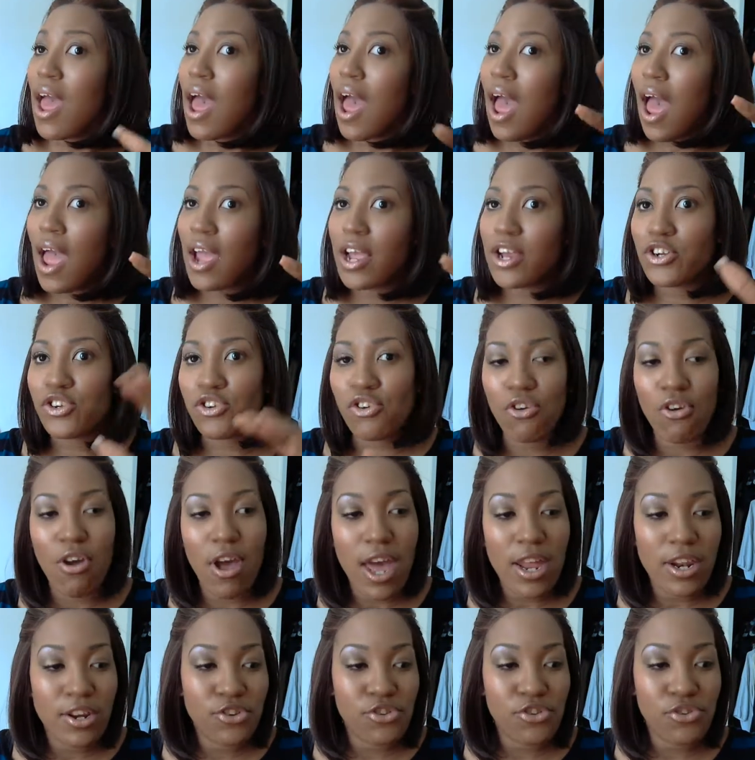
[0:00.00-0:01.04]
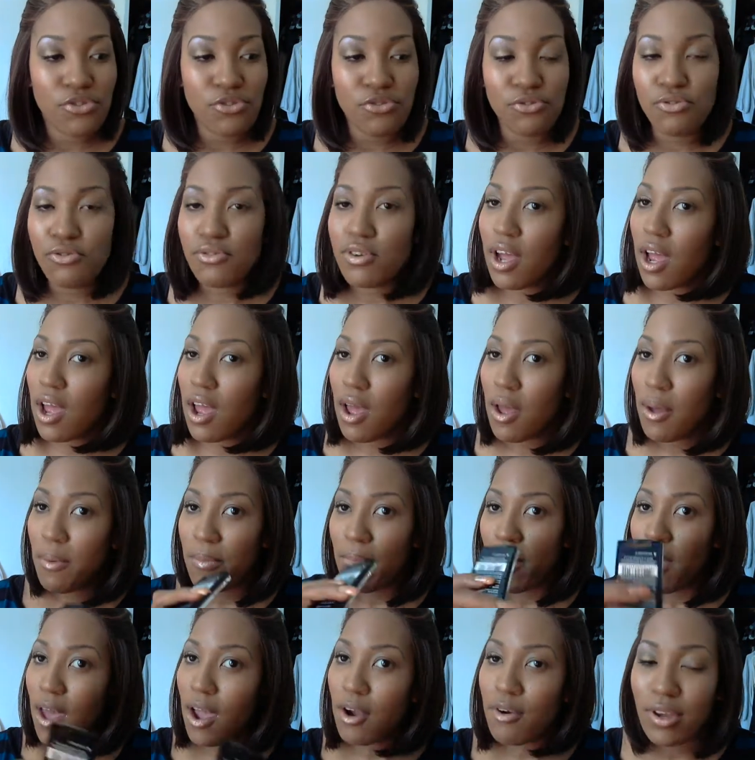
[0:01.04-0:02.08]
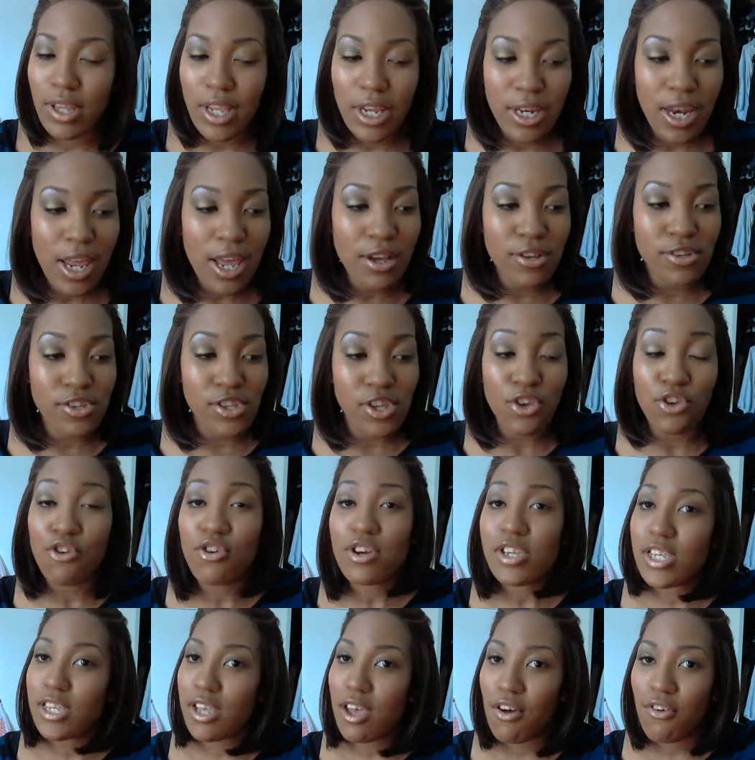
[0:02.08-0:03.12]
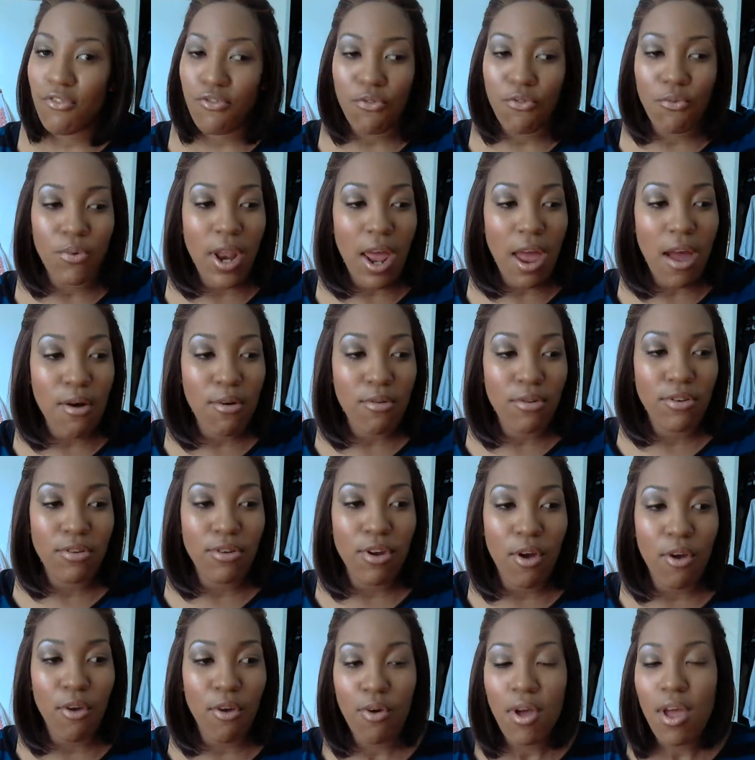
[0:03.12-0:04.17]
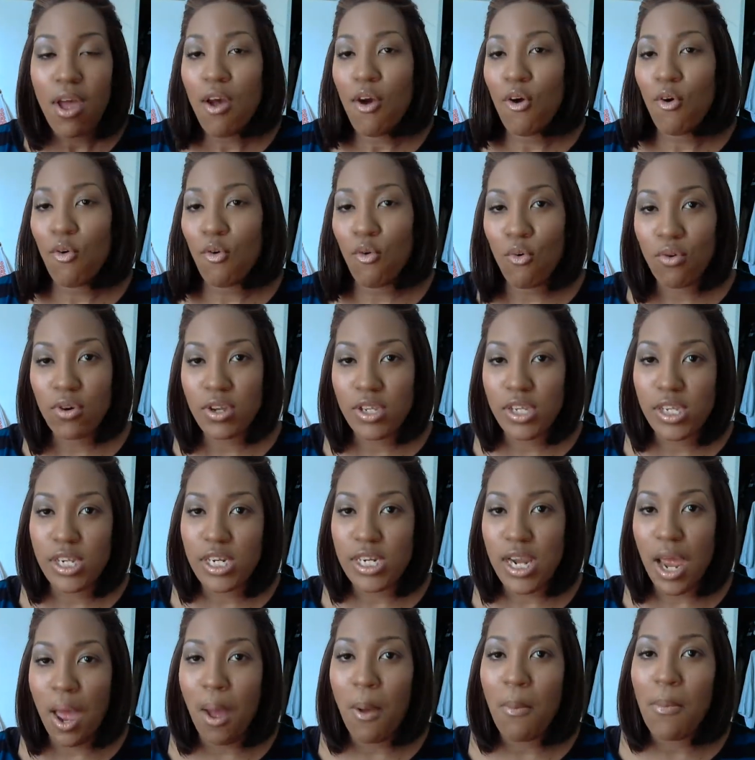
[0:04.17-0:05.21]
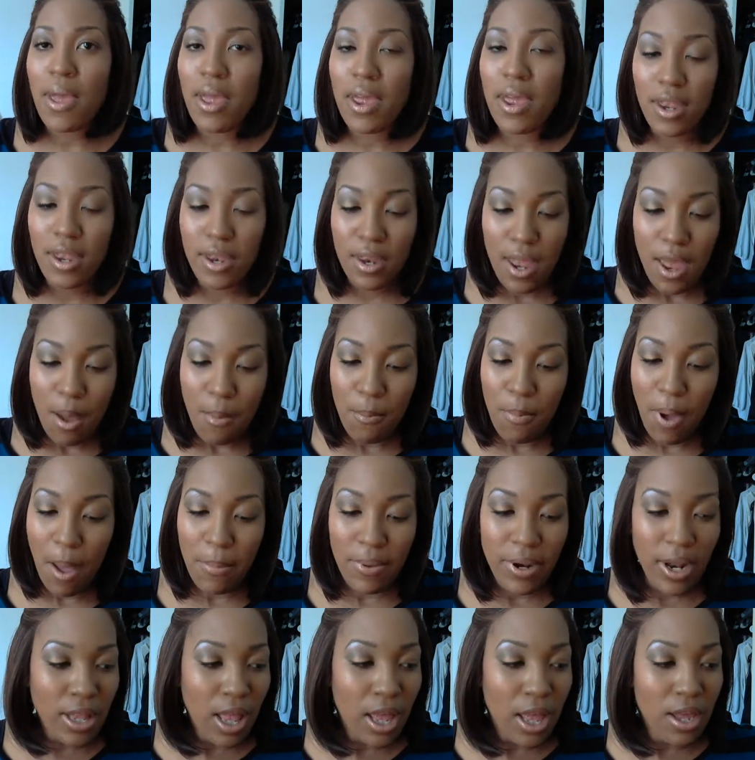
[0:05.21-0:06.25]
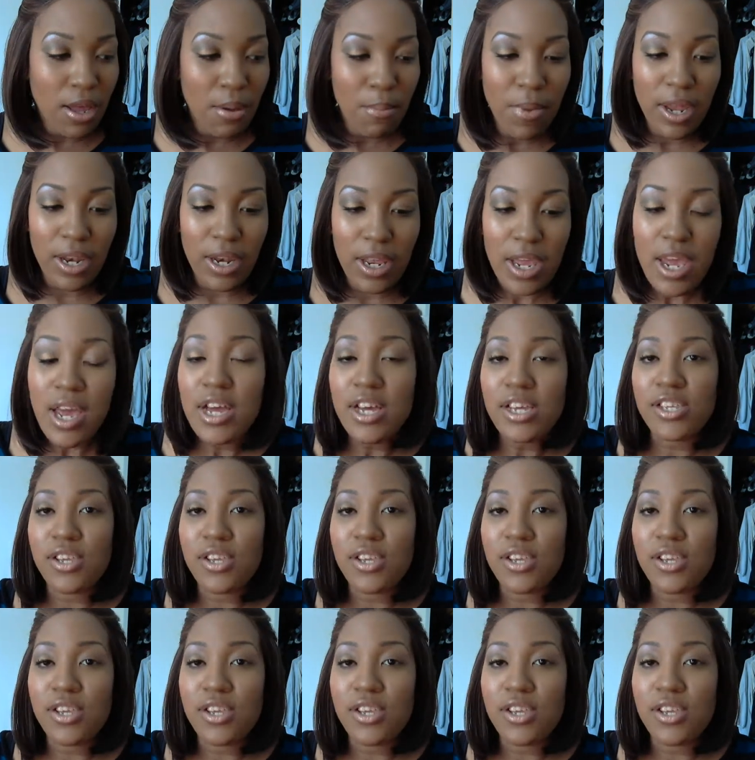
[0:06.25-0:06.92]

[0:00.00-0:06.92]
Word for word: I can show y'all how to do um, acrylic nails yourself without, you know, going to the shop and popping out that good money.